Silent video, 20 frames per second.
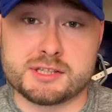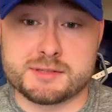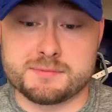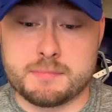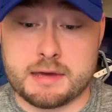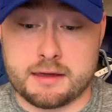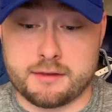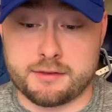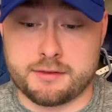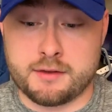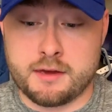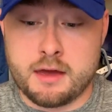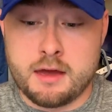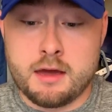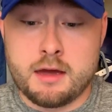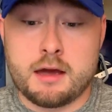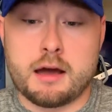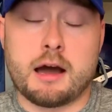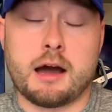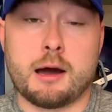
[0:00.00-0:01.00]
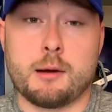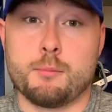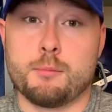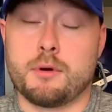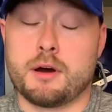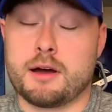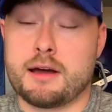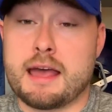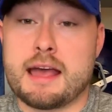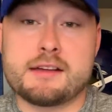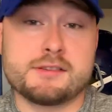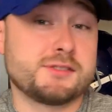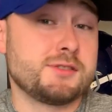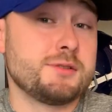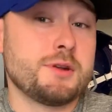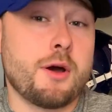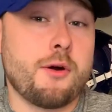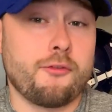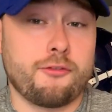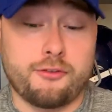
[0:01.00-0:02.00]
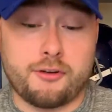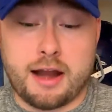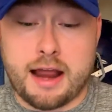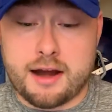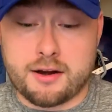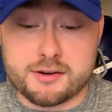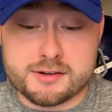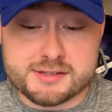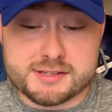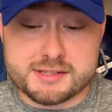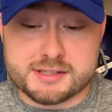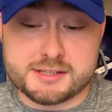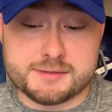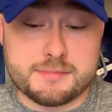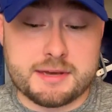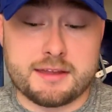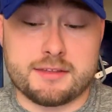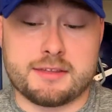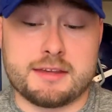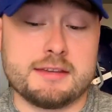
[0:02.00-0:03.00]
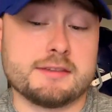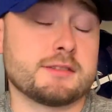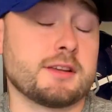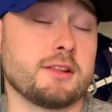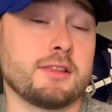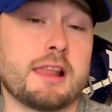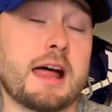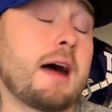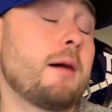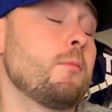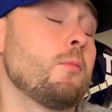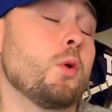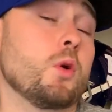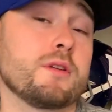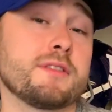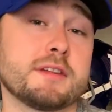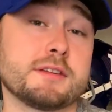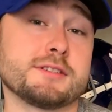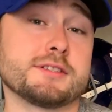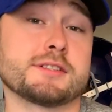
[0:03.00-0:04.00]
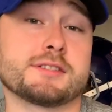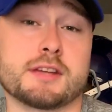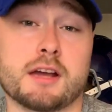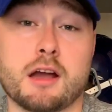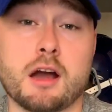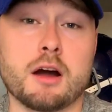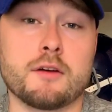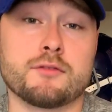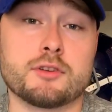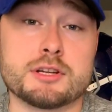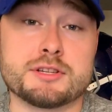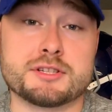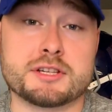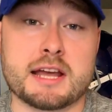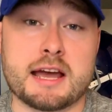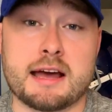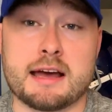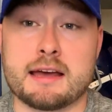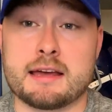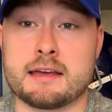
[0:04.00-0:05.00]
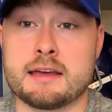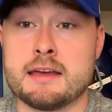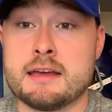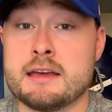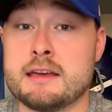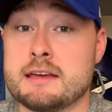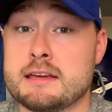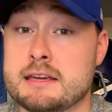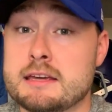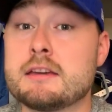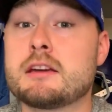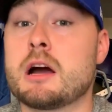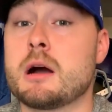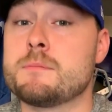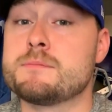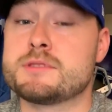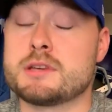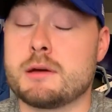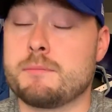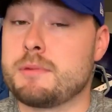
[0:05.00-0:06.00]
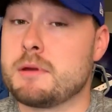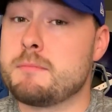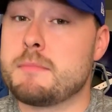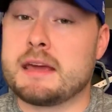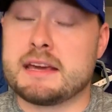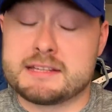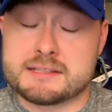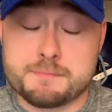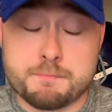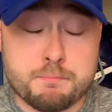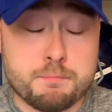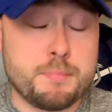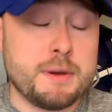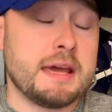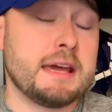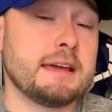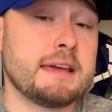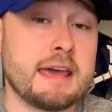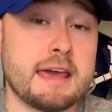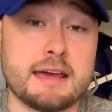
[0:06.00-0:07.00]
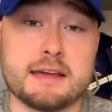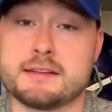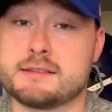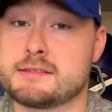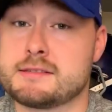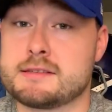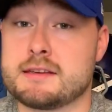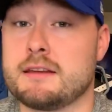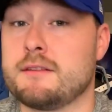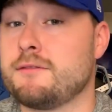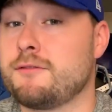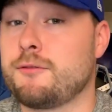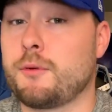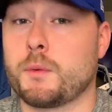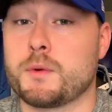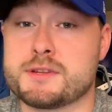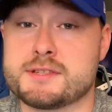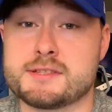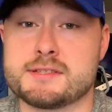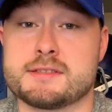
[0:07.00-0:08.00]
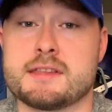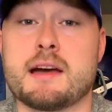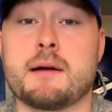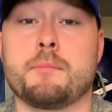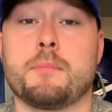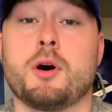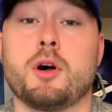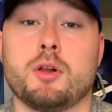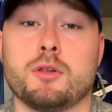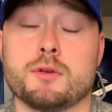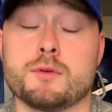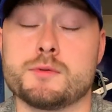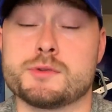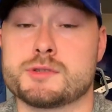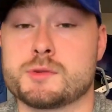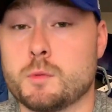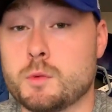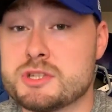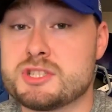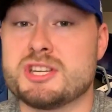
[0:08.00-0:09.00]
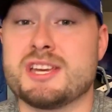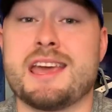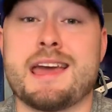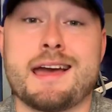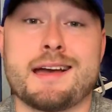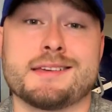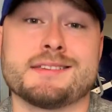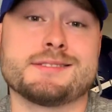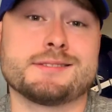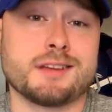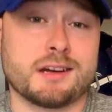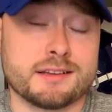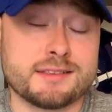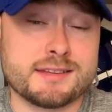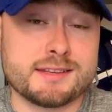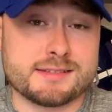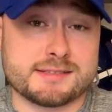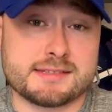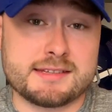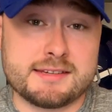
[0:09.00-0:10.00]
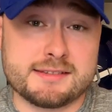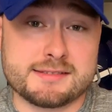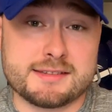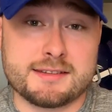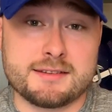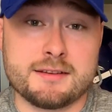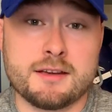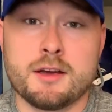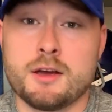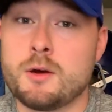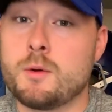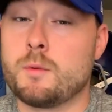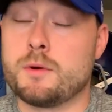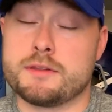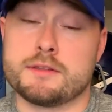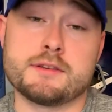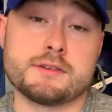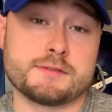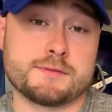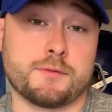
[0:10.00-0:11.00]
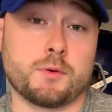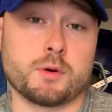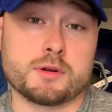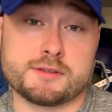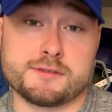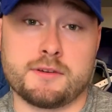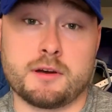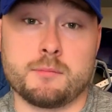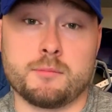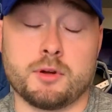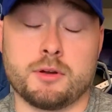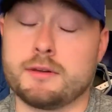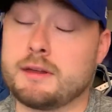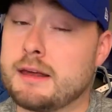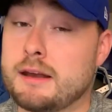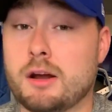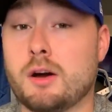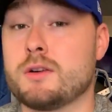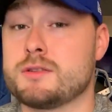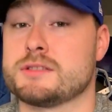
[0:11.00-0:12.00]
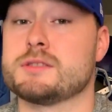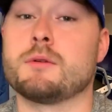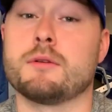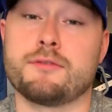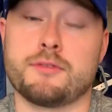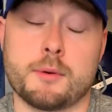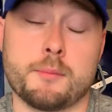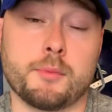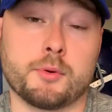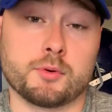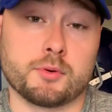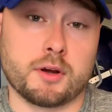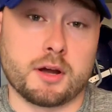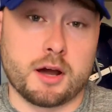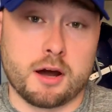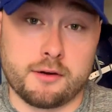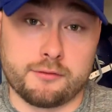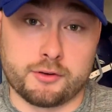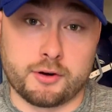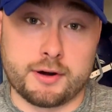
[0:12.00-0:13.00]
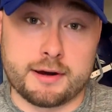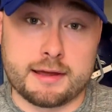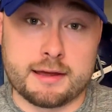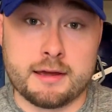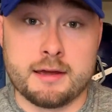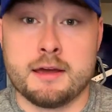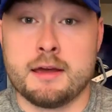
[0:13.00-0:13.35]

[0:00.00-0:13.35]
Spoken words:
Smith. But as you know, for Harrison Smith, he's a lot more than just a coverage guy. He comes up and makes big hits and forces that ball loose, which he has done this season with his forced fumble and also a fumble recovery.